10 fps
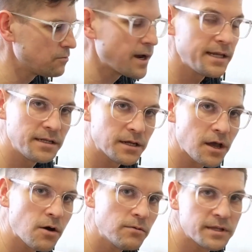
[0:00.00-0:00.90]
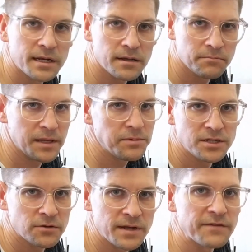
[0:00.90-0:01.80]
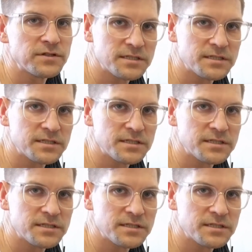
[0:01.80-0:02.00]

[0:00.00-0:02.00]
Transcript: ready to go that maybe you don't have